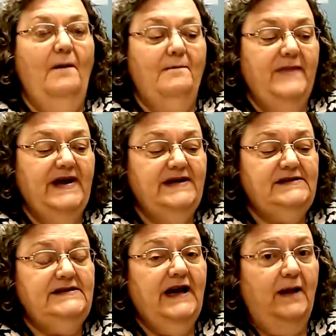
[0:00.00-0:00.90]

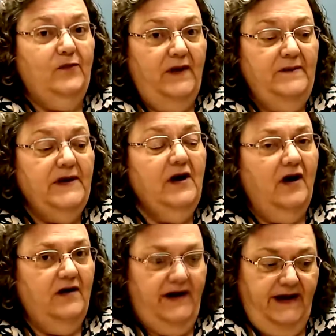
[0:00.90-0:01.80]
Miss Deborah
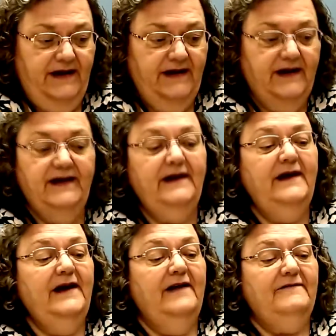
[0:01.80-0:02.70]
McCarty
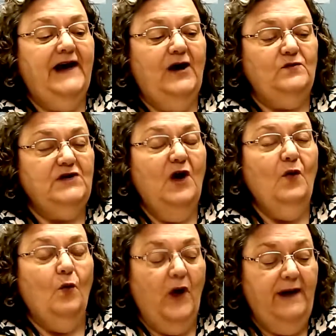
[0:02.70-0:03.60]
found
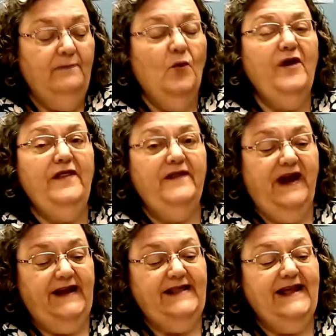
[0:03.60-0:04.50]
one more
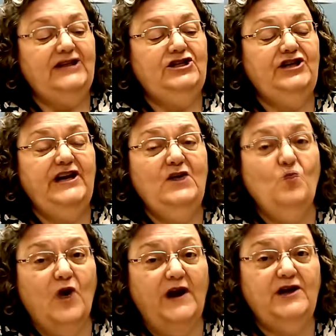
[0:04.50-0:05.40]
thing that she
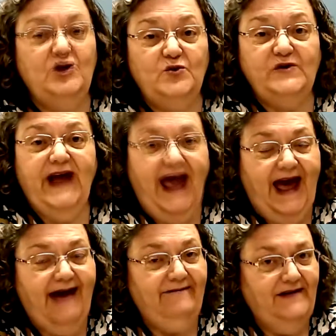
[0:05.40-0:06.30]
wanted you to
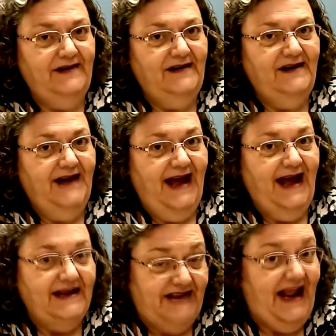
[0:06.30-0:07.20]
have
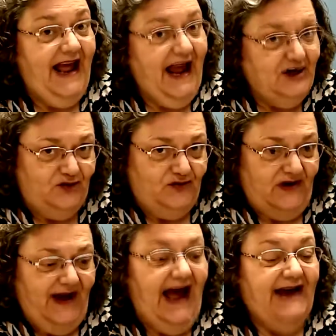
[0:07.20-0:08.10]
as an extra
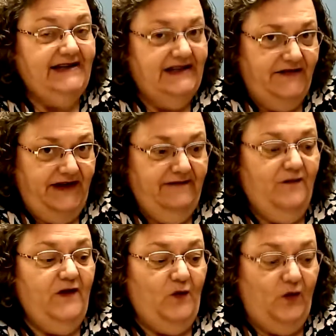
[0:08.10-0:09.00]
activity
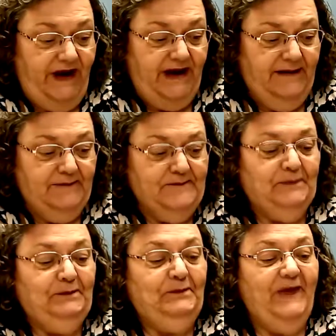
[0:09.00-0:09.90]
for the week,
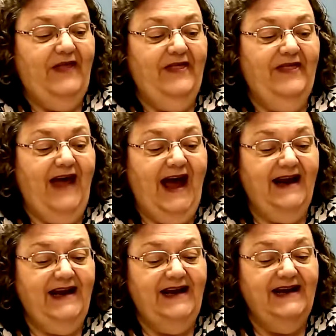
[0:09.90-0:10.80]
and
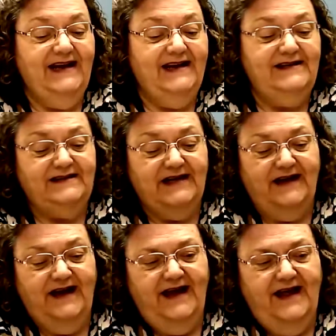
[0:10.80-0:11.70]
that is
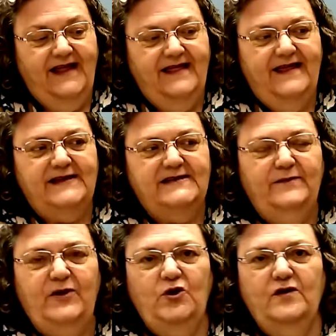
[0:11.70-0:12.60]
this
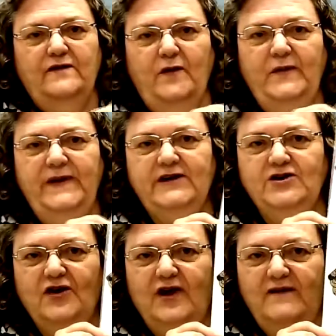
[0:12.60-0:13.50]
beautiful
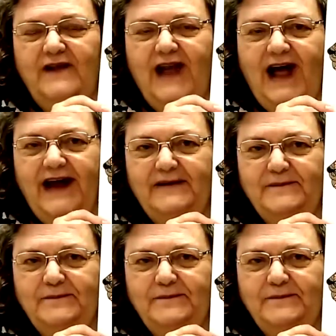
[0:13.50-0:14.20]
picture of a lion.